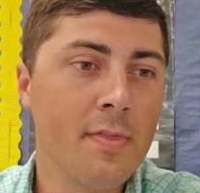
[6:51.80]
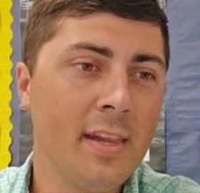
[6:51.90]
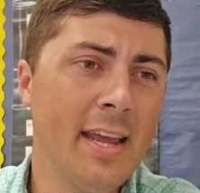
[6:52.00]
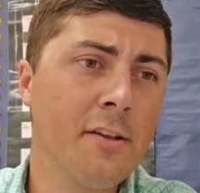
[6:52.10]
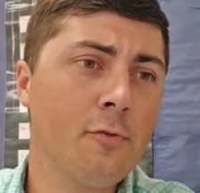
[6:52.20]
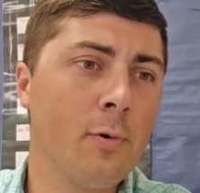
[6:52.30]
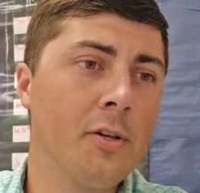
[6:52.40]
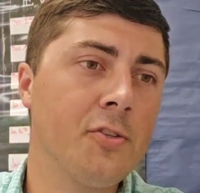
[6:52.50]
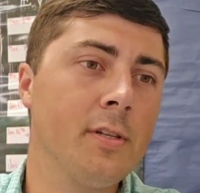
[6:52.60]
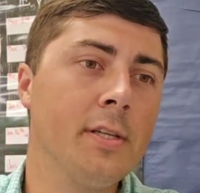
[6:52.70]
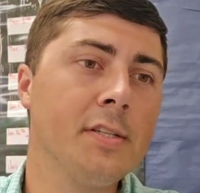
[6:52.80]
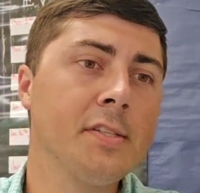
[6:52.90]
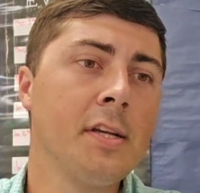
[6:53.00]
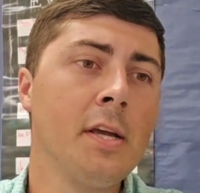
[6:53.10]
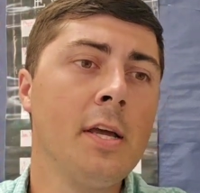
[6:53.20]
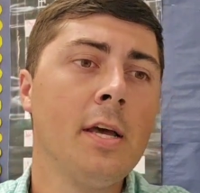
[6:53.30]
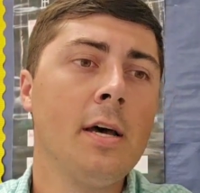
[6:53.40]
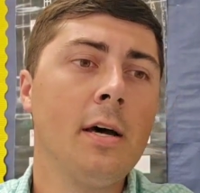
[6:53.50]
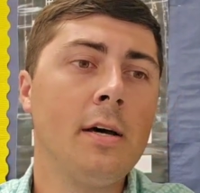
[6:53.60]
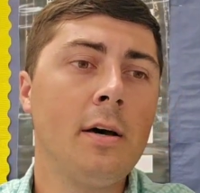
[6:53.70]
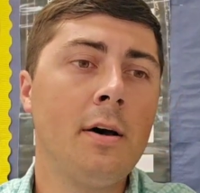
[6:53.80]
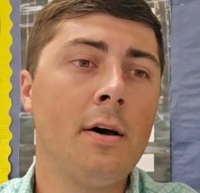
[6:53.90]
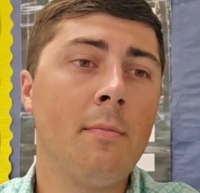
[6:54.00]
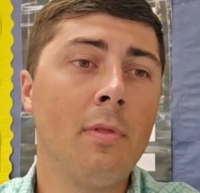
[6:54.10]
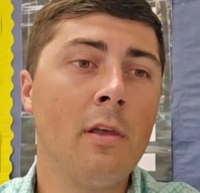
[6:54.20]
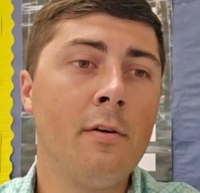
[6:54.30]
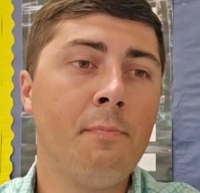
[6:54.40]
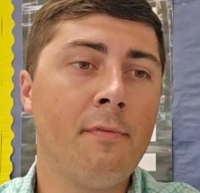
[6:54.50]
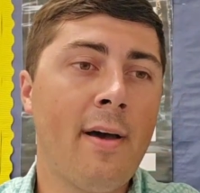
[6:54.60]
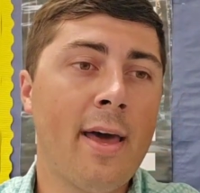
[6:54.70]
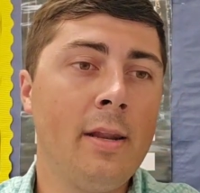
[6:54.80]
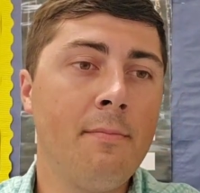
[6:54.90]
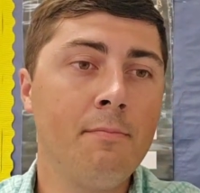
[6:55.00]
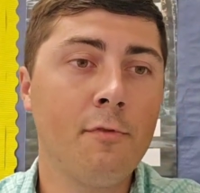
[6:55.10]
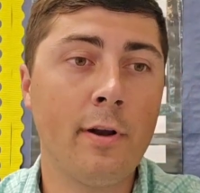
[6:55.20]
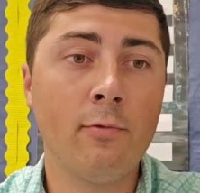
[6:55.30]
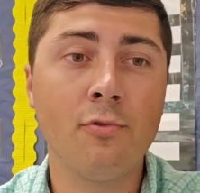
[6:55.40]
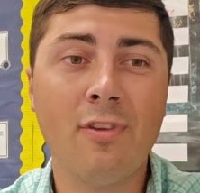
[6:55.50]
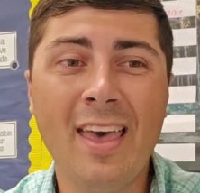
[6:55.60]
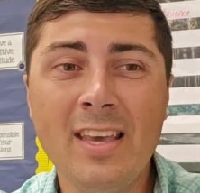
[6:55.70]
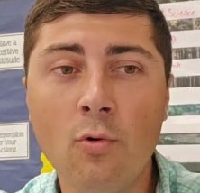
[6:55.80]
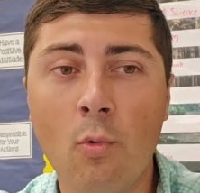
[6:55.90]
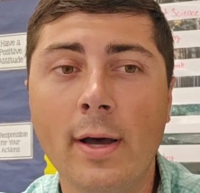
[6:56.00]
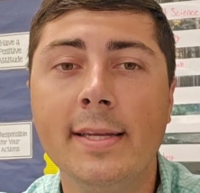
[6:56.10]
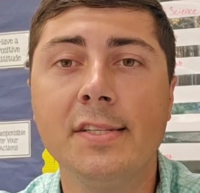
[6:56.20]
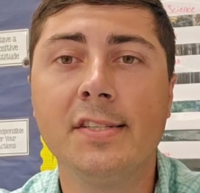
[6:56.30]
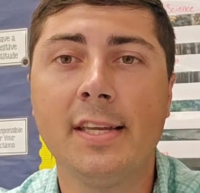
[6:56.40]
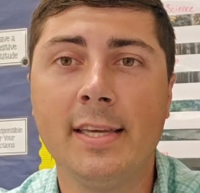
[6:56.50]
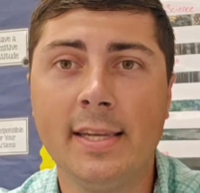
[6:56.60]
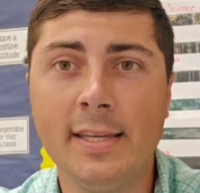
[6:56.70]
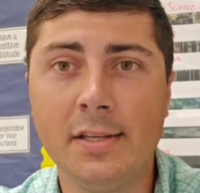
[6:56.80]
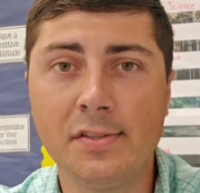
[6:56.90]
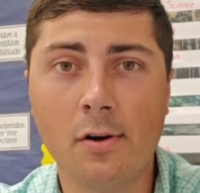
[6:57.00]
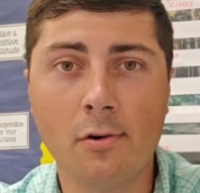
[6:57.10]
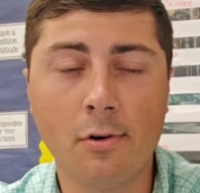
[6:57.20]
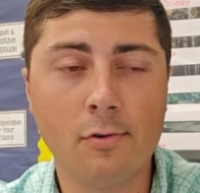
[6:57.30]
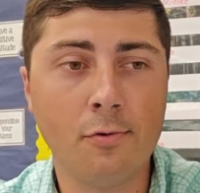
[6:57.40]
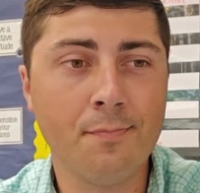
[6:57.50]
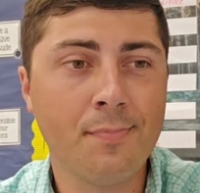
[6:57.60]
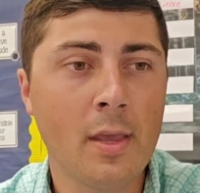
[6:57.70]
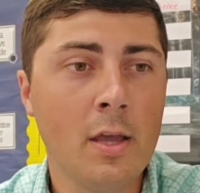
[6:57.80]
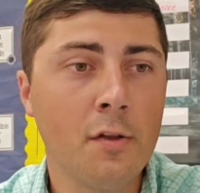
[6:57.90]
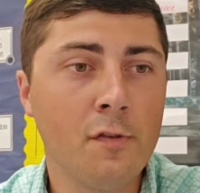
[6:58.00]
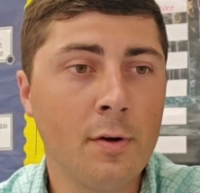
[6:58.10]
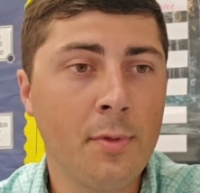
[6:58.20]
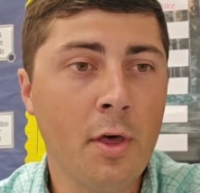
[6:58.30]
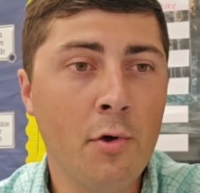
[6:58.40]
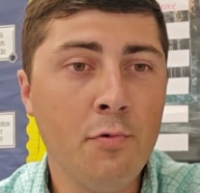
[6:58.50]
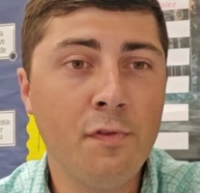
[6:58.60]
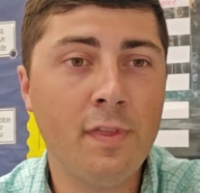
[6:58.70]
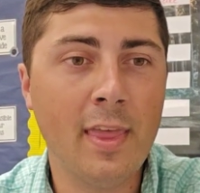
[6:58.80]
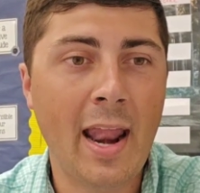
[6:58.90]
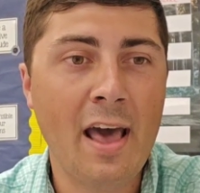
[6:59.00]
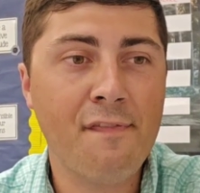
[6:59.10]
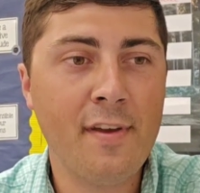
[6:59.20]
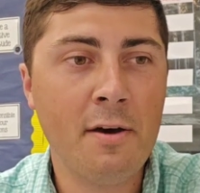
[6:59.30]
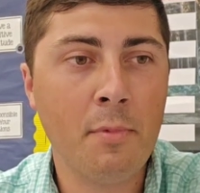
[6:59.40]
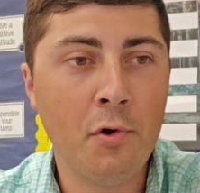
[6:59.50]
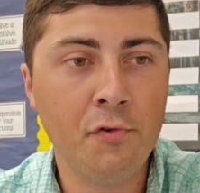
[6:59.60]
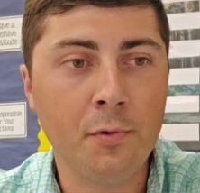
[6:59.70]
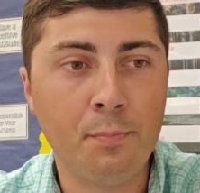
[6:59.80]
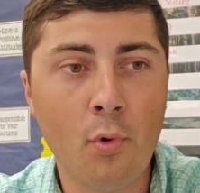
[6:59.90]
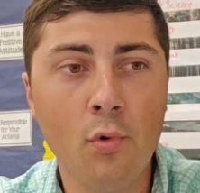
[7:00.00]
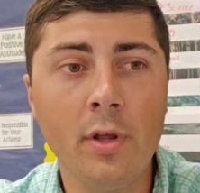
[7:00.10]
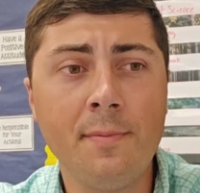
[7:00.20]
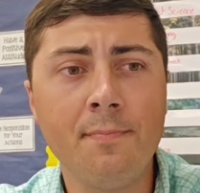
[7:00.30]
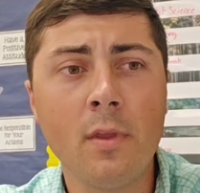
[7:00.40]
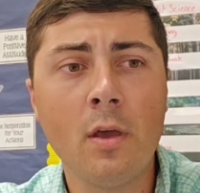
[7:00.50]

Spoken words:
The next question is, Love provided several takeaways in his article. Some of those that I found most important